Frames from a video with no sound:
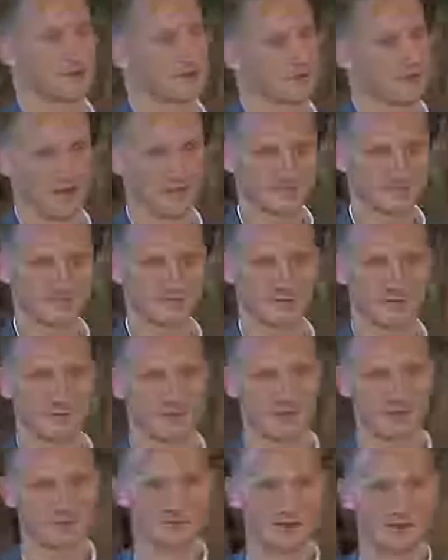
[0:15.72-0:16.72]
No dancing for
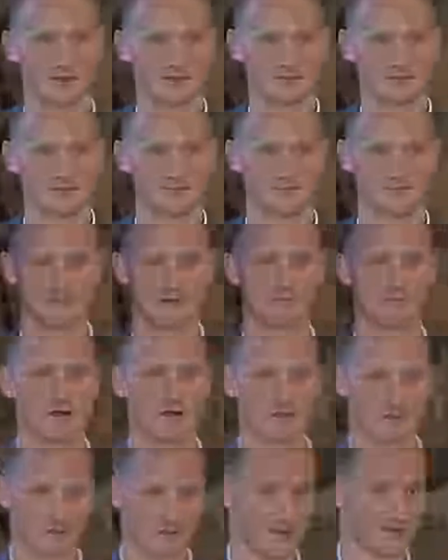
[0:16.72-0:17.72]
me. I'm done. My
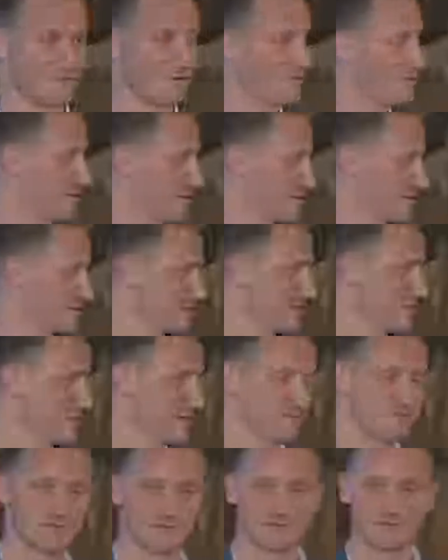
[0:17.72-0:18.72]
brother, though. My brother's coming
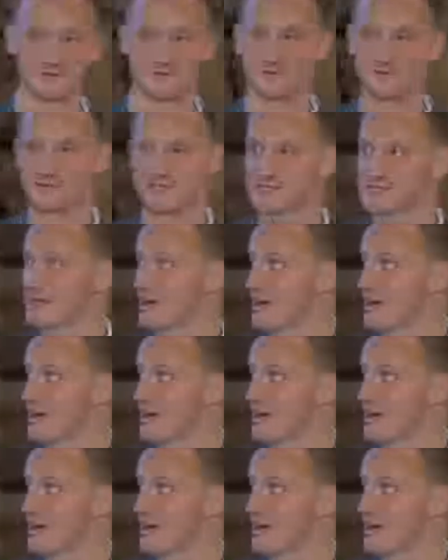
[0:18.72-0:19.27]
up this